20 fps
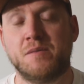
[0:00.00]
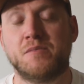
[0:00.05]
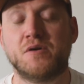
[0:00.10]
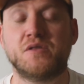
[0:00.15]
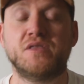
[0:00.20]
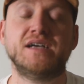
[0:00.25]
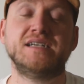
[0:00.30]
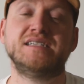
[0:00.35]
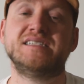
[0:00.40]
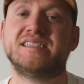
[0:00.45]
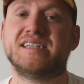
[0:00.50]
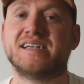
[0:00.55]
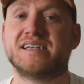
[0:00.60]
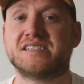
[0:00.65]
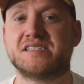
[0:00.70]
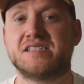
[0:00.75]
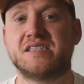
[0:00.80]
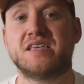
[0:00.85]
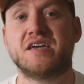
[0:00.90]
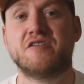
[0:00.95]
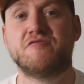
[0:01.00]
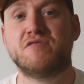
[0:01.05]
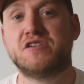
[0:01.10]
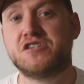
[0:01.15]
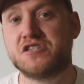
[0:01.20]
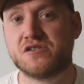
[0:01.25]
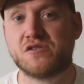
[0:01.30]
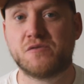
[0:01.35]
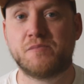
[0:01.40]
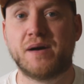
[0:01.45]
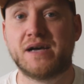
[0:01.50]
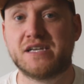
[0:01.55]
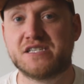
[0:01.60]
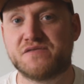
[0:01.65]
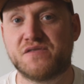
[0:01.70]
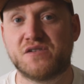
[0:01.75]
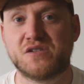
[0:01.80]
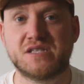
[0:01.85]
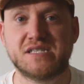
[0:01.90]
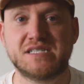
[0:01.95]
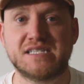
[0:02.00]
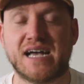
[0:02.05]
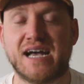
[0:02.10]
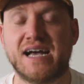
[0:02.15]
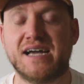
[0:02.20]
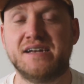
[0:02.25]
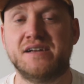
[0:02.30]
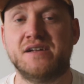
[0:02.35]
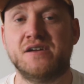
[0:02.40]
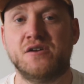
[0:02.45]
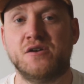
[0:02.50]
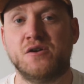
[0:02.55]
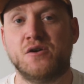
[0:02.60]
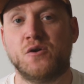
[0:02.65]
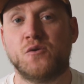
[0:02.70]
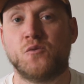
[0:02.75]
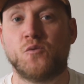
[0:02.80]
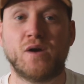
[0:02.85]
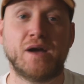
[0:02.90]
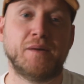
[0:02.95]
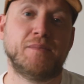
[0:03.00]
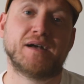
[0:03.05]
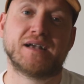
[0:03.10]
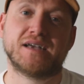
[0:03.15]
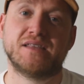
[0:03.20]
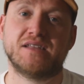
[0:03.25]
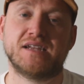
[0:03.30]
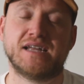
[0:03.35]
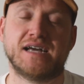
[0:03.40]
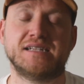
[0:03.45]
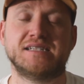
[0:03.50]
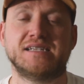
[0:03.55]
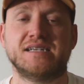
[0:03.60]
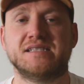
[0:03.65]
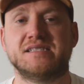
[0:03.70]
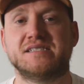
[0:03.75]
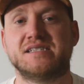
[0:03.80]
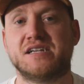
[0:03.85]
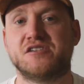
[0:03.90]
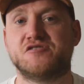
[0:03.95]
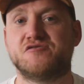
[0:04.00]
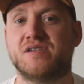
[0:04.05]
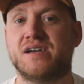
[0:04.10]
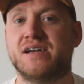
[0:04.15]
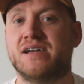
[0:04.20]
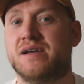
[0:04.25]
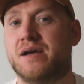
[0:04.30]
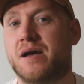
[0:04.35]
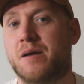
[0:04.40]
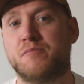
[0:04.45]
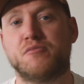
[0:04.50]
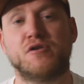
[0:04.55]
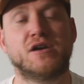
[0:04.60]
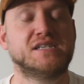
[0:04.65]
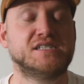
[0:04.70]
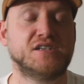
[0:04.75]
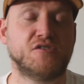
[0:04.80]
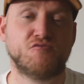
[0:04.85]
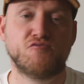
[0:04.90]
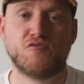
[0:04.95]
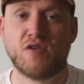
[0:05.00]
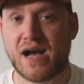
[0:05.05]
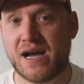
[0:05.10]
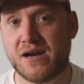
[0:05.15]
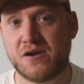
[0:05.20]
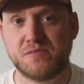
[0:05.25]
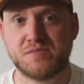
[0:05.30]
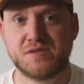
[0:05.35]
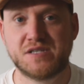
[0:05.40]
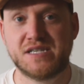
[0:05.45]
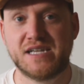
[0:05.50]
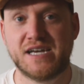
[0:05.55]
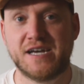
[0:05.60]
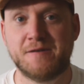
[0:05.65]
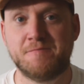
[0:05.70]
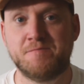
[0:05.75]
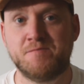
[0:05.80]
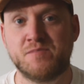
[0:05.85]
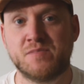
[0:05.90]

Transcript: But this sticks to the original Petzval design way back in the 19th century and brings it right up to date.